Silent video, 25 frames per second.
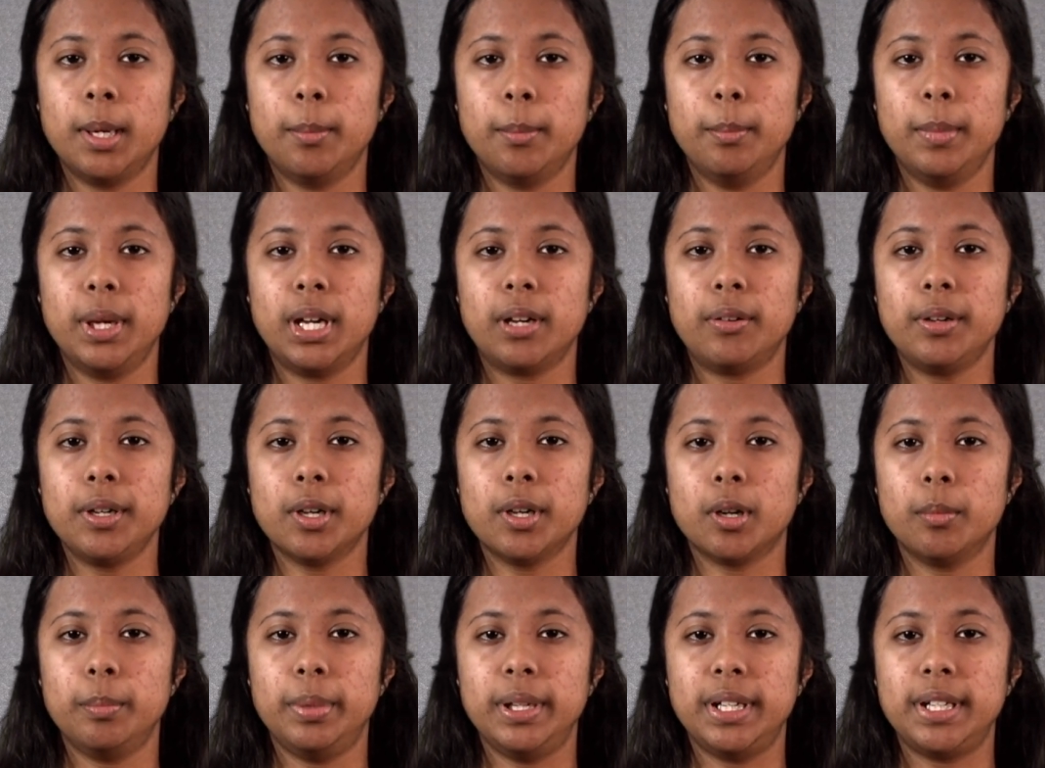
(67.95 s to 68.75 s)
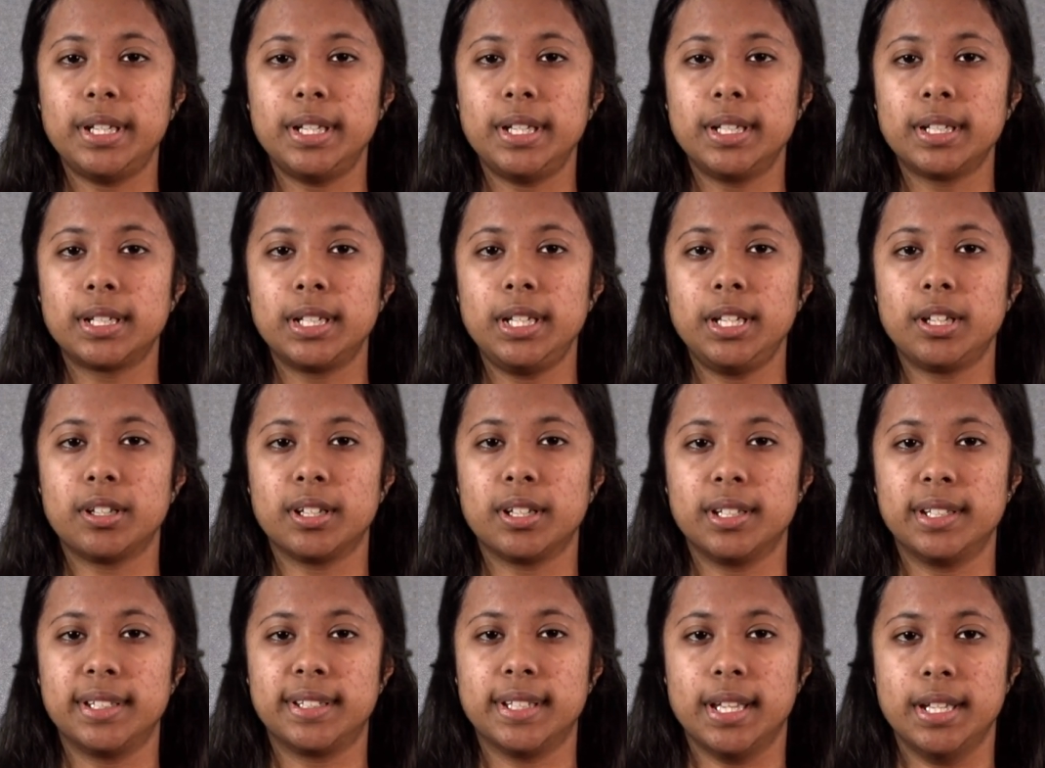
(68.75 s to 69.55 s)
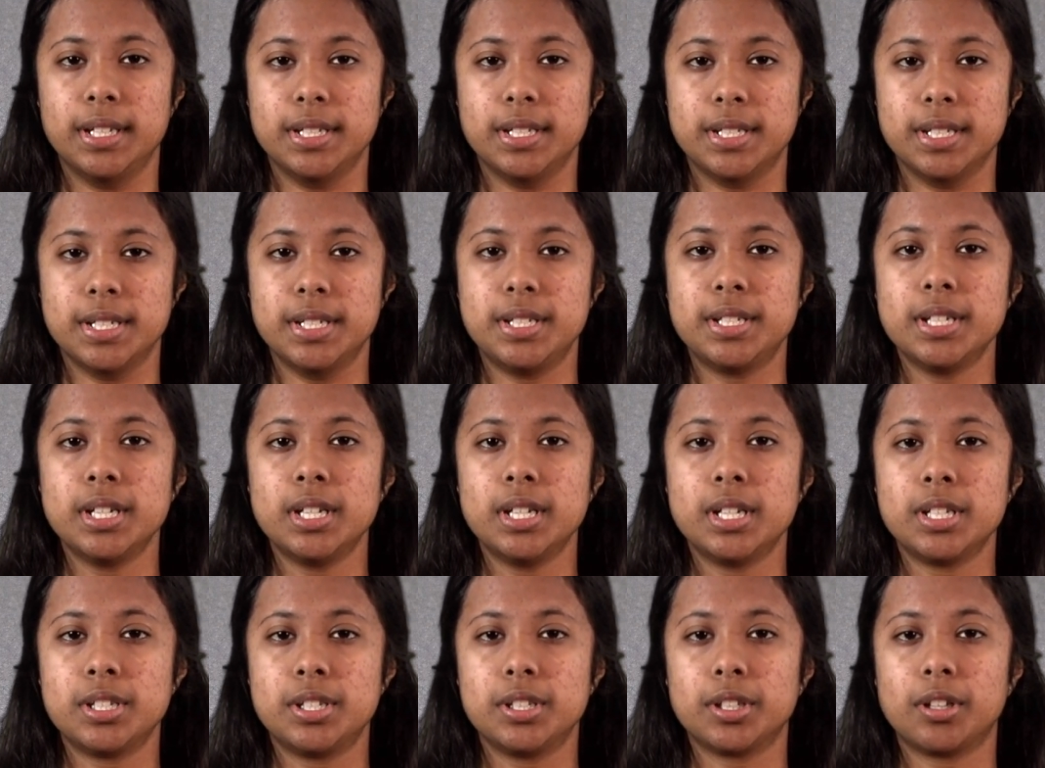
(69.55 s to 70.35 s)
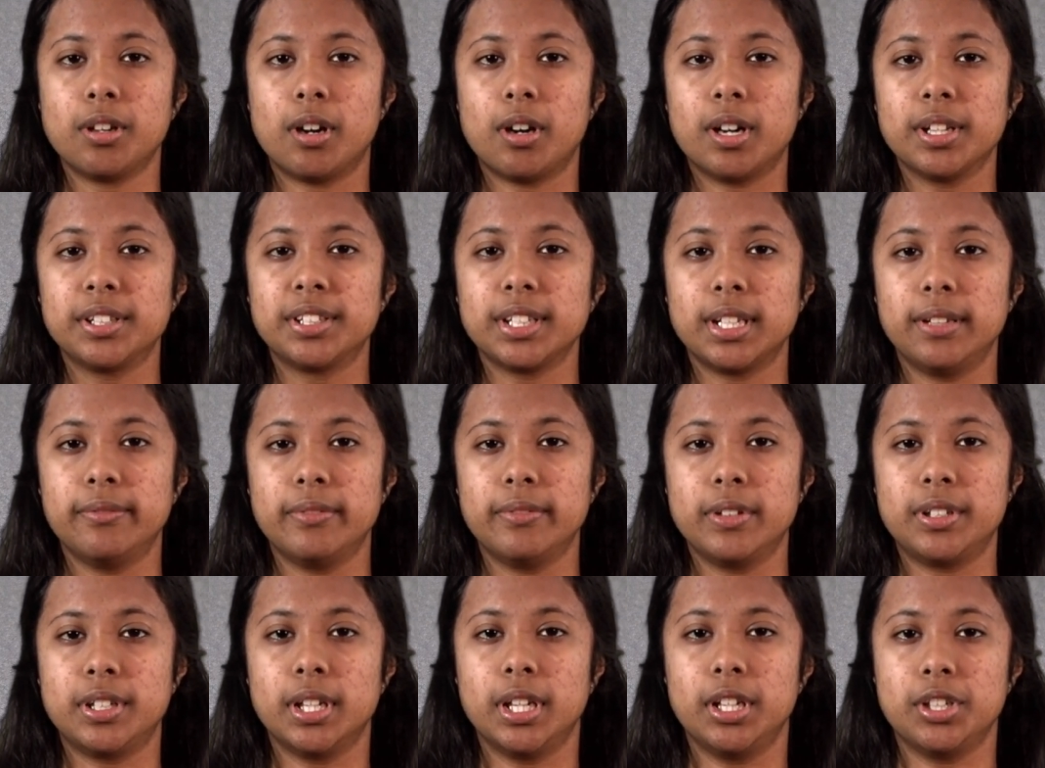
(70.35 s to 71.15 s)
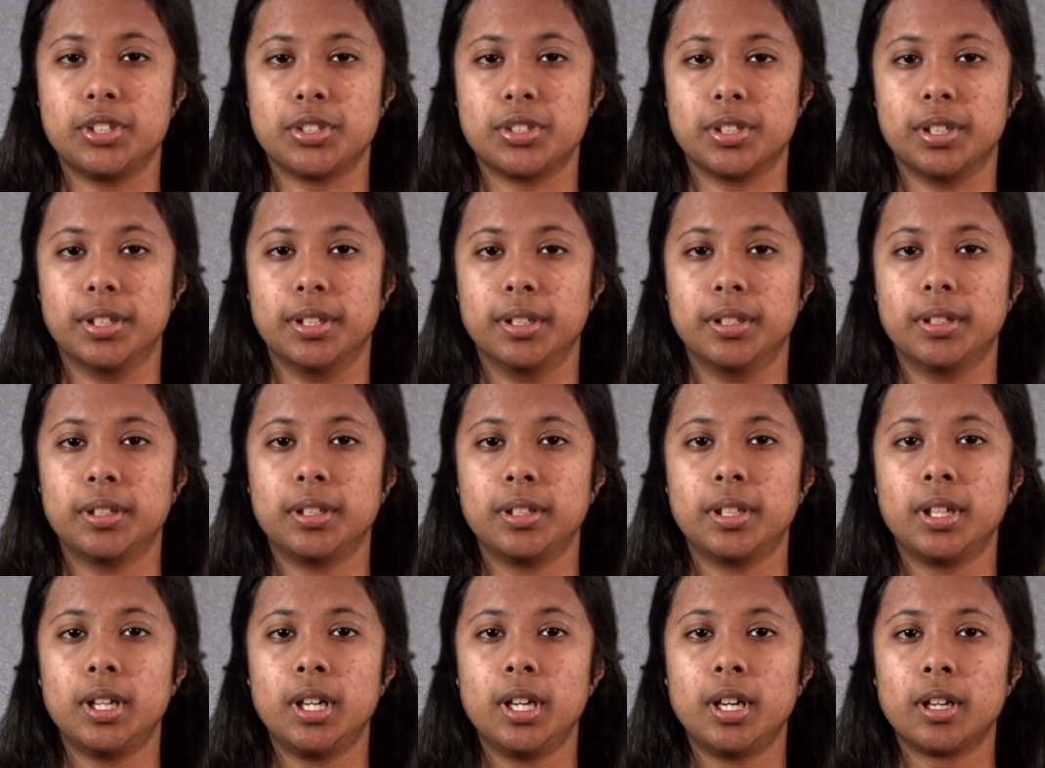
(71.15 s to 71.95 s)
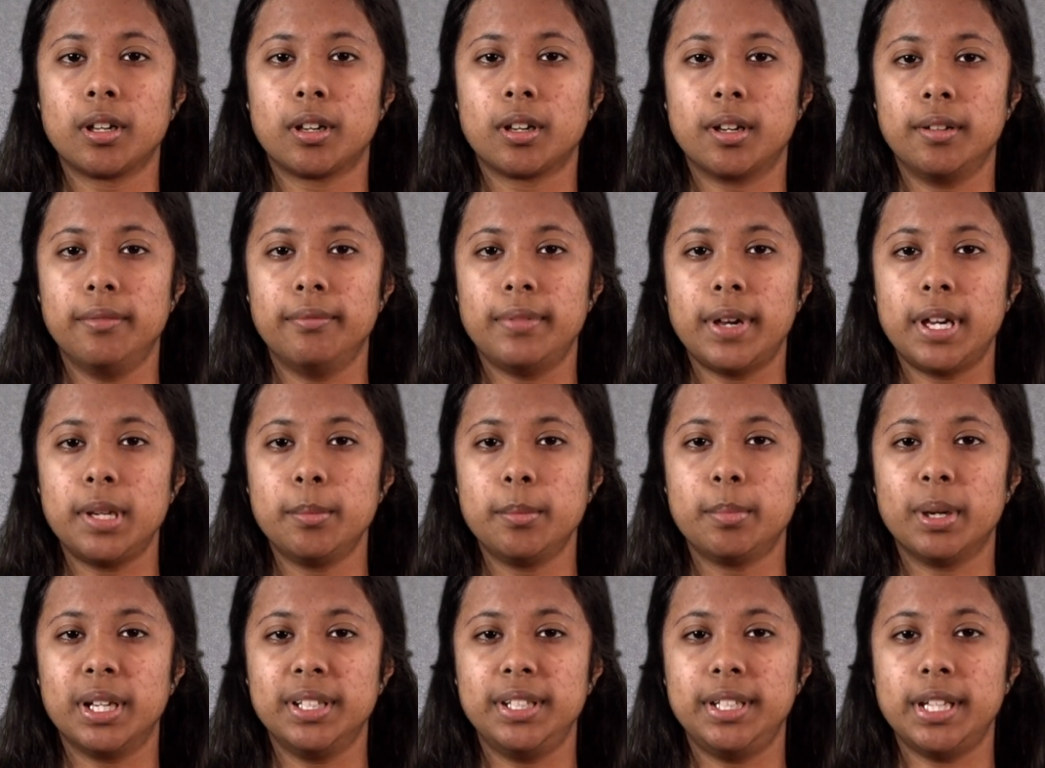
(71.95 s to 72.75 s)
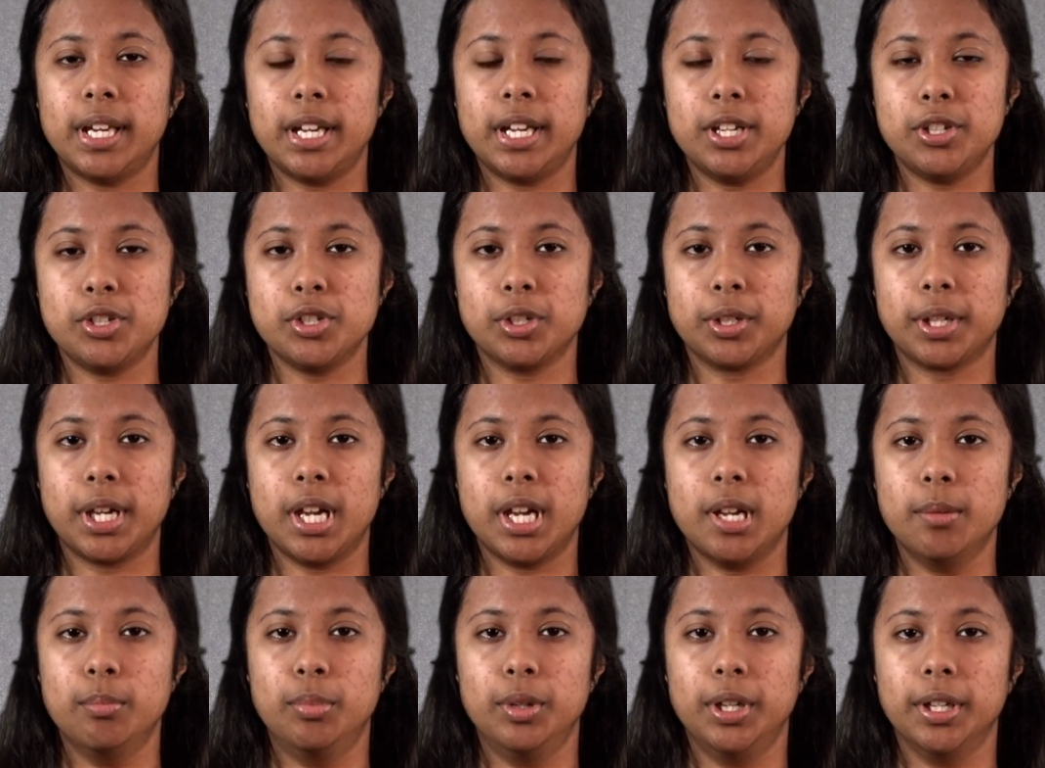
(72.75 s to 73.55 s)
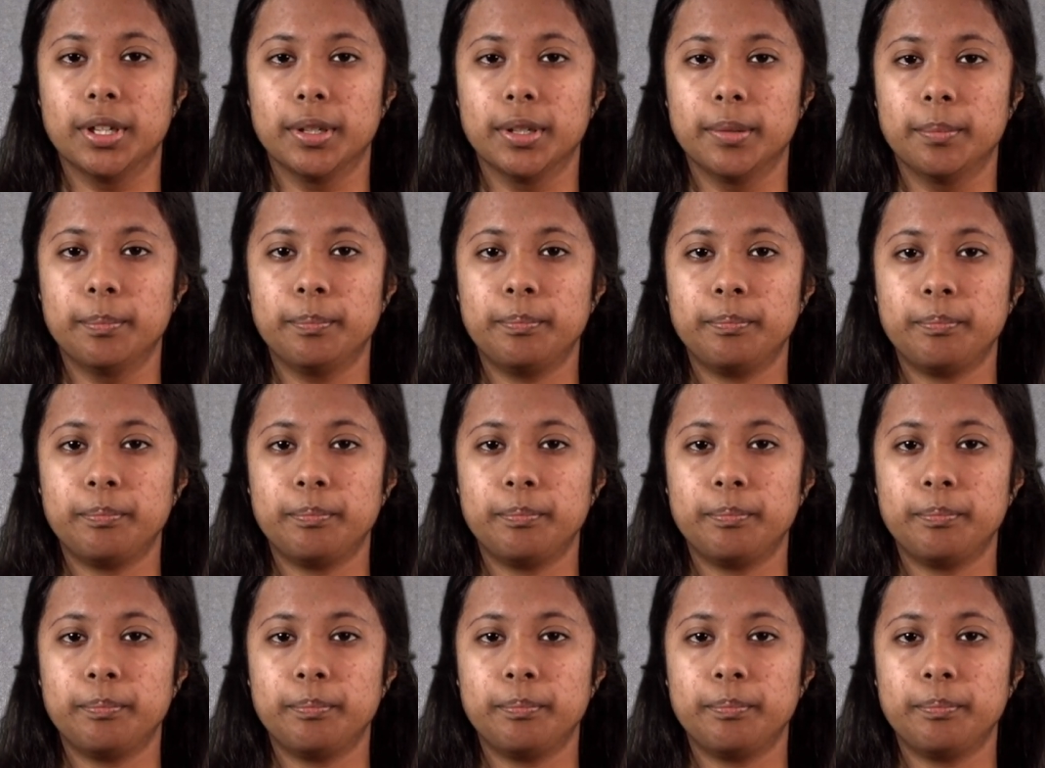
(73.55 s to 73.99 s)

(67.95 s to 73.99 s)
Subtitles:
Mary obediently consented to God's invitation, conveyed by the angel Gabriel.